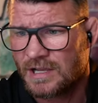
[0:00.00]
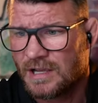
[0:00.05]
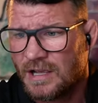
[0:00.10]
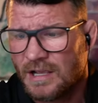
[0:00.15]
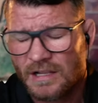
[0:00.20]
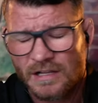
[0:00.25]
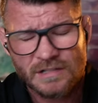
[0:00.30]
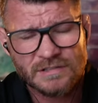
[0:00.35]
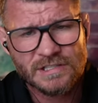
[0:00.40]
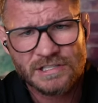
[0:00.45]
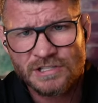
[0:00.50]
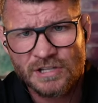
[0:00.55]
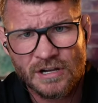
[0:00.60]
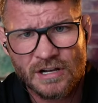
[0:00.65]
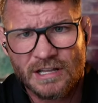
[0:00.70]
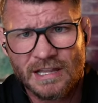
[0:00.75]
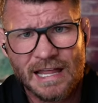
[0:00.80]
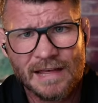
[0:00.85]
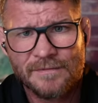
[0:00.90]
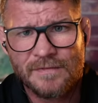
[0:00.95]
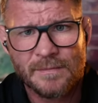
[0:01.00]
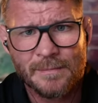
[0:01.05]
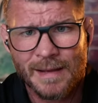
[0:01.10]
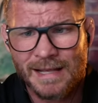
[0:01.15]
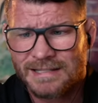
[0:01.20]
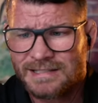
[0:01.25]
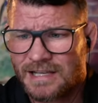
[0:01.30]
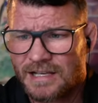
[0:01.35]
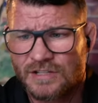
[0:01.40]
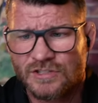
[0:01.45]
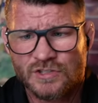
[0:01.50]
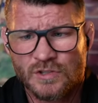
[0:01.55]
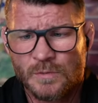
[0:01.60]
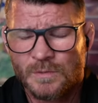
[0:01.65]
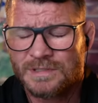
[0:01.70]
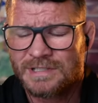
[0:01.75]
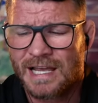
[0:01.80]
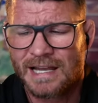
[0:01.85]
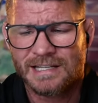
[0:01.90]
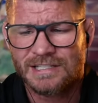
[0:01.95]
because it's not a laughing matter, and
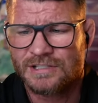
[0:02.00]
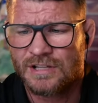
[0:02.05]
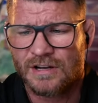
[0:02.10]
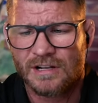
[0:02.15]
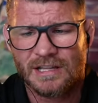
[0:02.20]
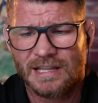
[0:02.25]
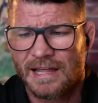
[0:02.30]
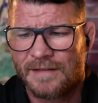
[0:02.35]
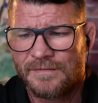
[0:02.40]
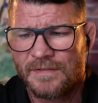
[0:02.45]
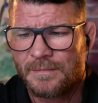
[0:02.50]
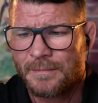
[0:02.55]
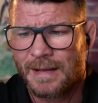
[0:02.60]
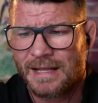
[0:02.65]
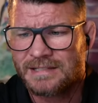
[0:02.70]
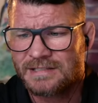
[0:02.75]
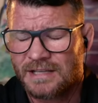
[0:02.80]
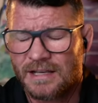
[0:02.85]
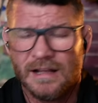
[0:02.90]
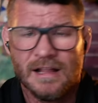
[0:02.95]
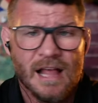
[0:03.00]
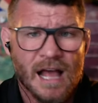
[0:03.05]
suicide is not a laughing matter.